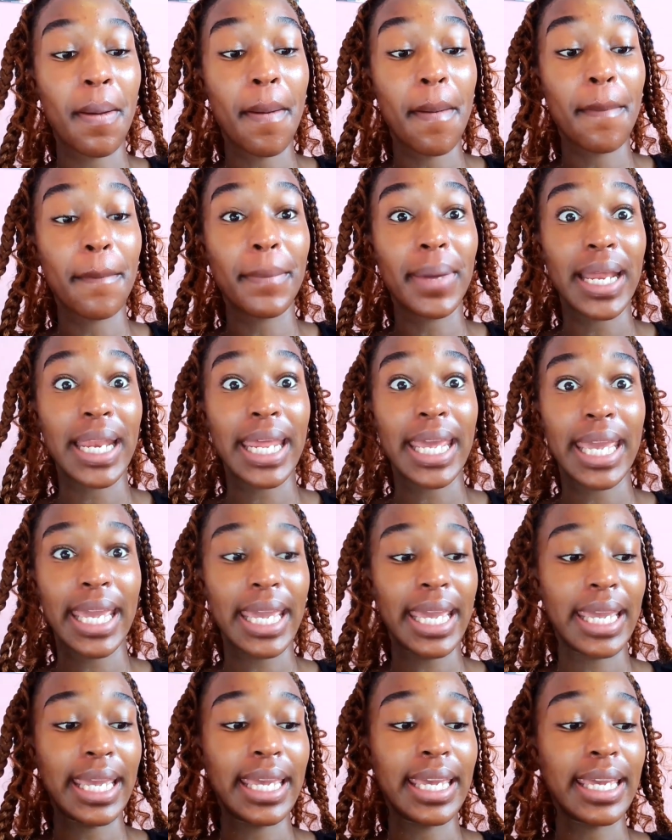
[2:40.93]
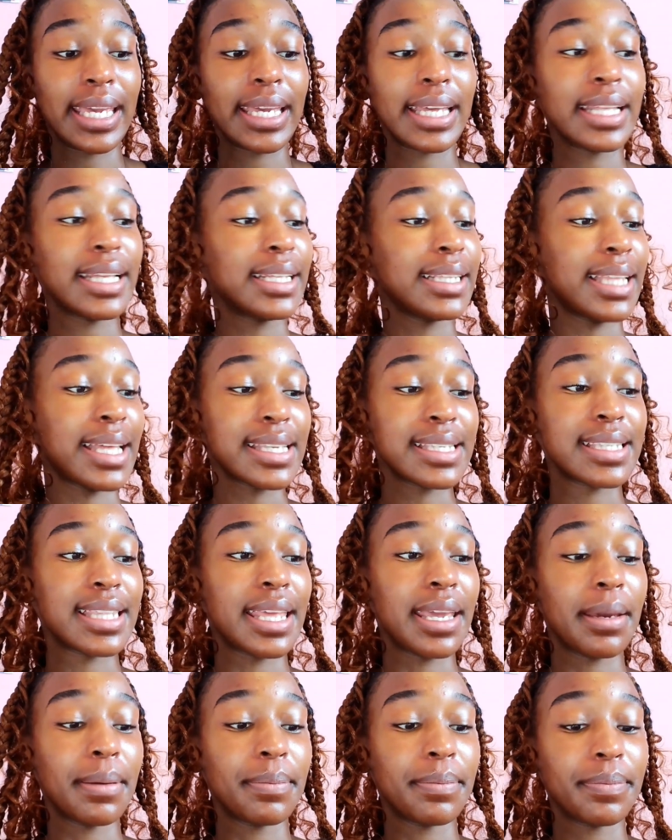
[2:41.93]
But hey, that's
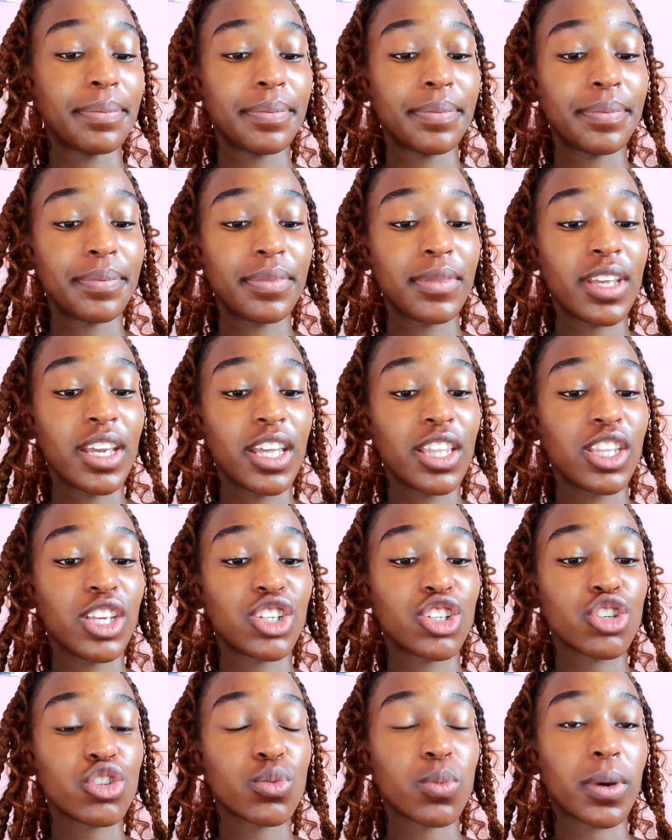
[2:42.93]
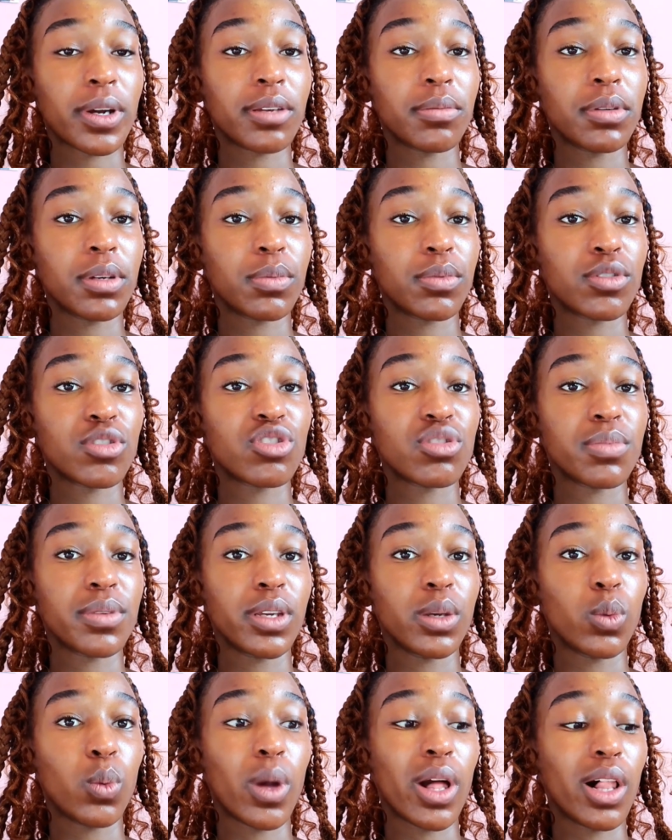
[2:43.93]
them. They just want people to be
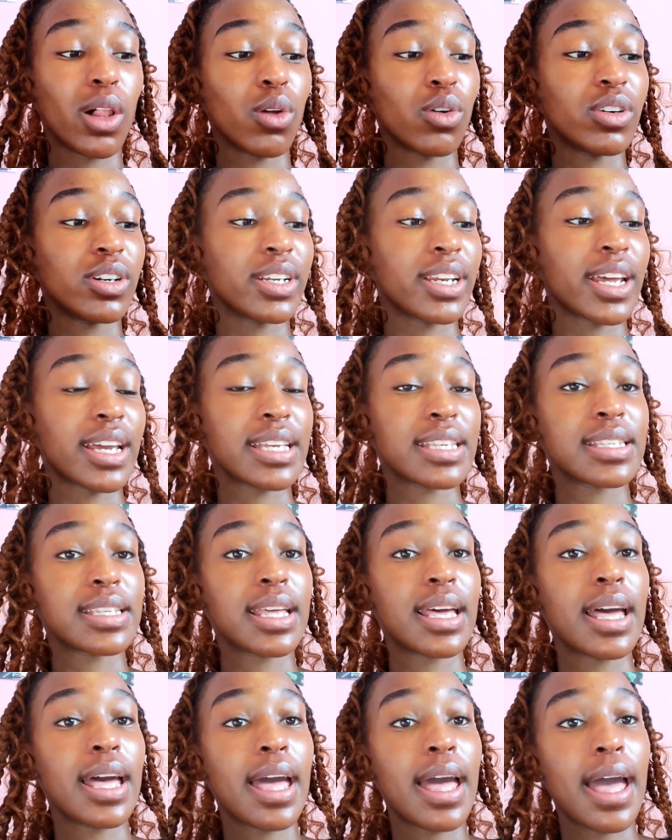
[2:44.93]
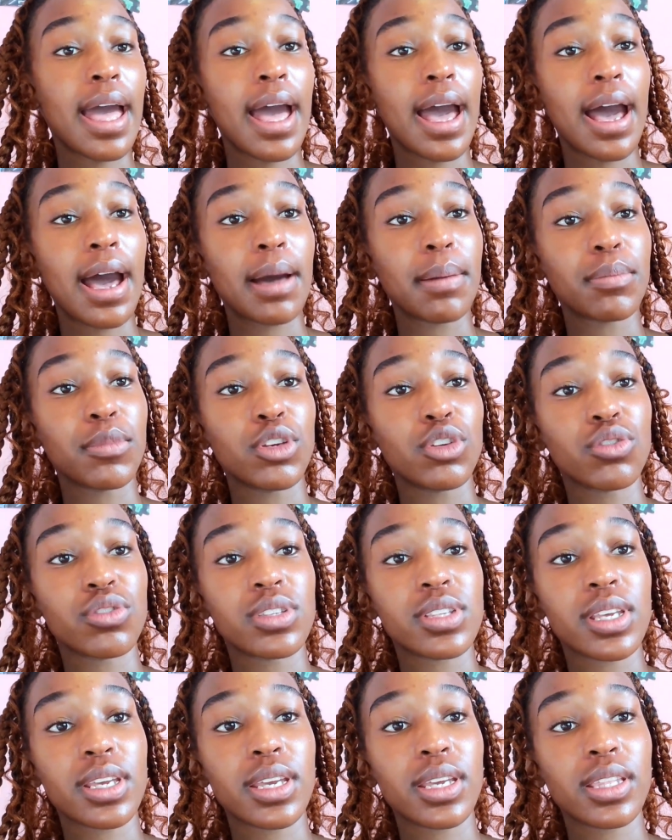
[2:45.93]
well organized. I'm
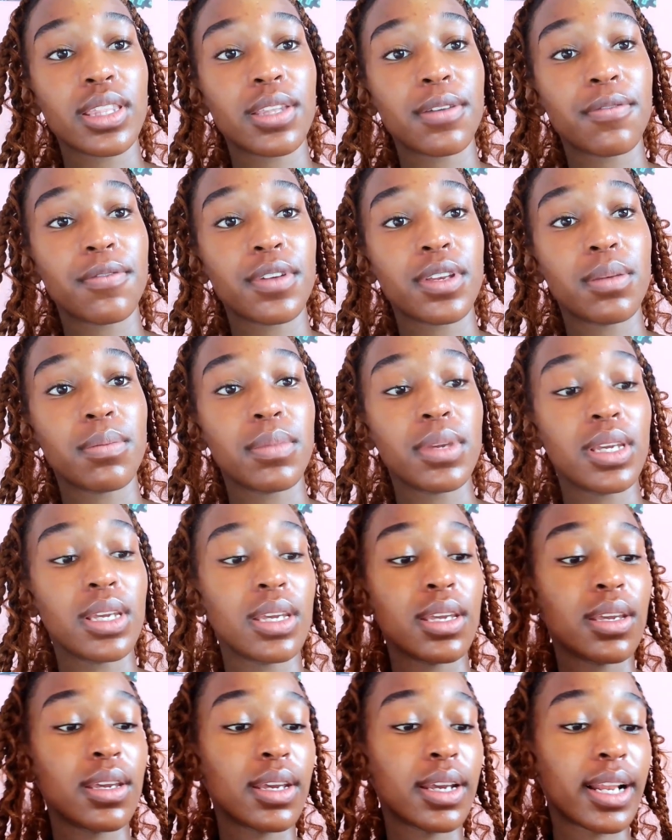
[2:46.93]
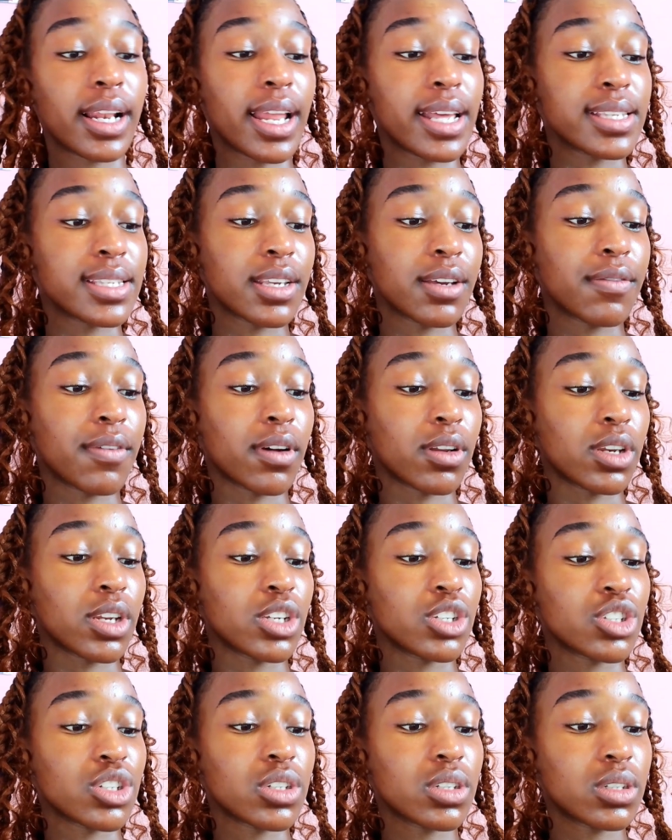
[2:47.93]
using the Fit Me Classic Foundation.